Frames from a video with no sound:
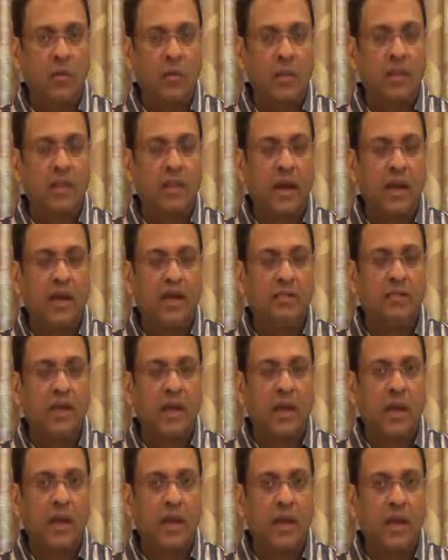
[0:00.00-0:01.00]
with likes
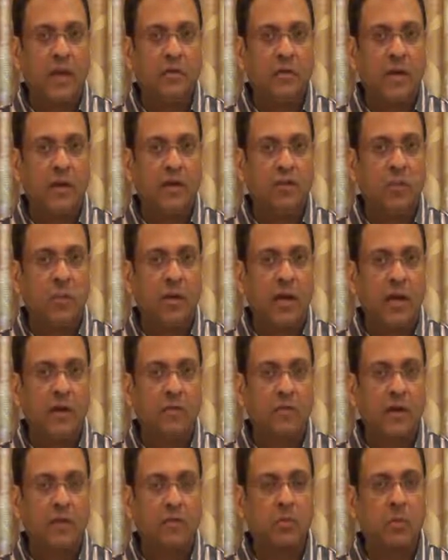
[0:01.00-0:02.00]
in our Facebook at
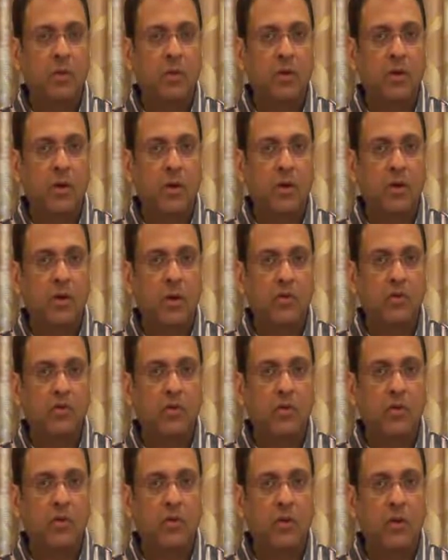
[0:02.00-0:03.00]

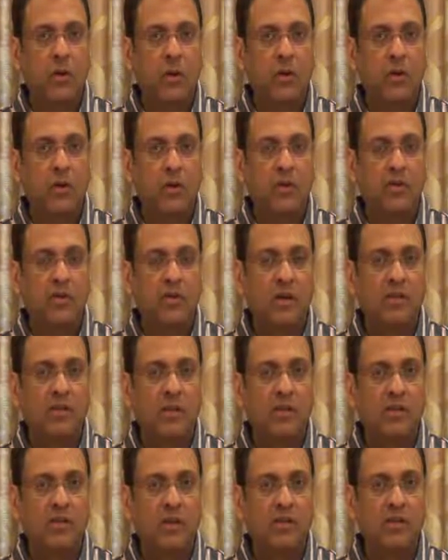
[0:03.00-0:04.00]
facebook.com/Lotus
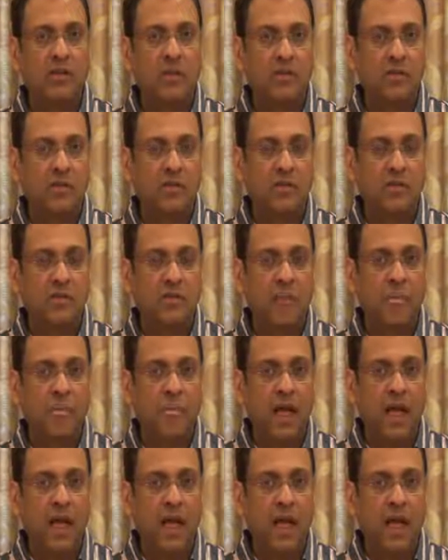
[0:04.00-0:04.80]
Advisory Services.